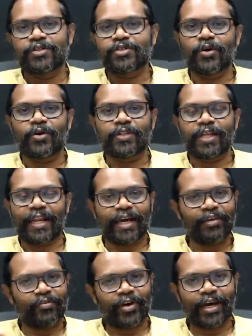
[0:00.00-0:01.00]
So the
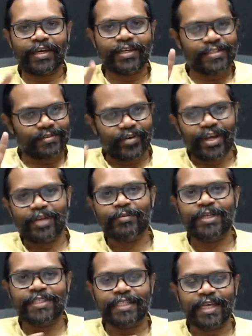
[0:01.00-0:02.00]
Li-Fi is very
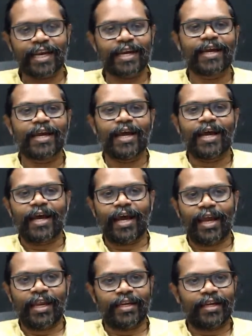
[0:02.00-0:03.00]
much there,
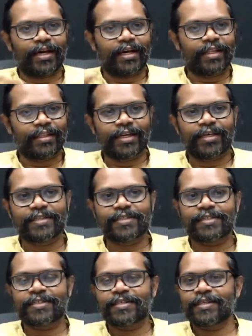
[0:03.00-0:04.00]
and that is
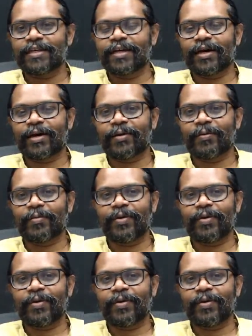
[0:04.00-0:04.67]
a